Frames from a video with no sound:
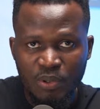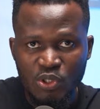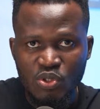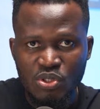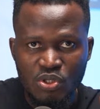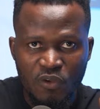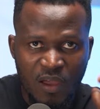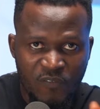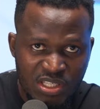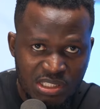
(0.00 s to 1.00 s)
But if
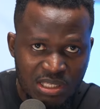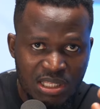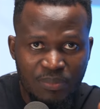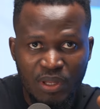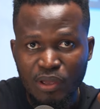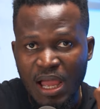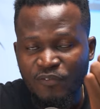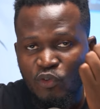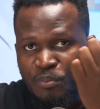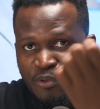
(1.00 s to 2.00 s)
you're visiting them, then you
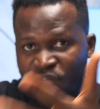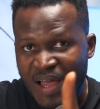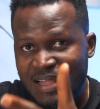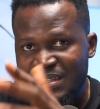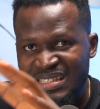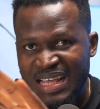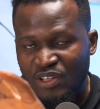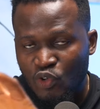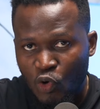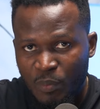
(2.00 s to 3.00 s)
have to provide
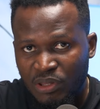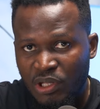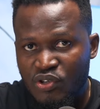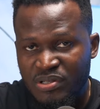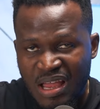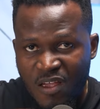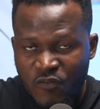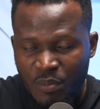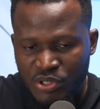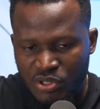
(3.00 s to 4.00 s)
their documentation, their
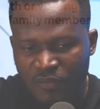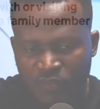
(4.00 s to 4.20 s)
information,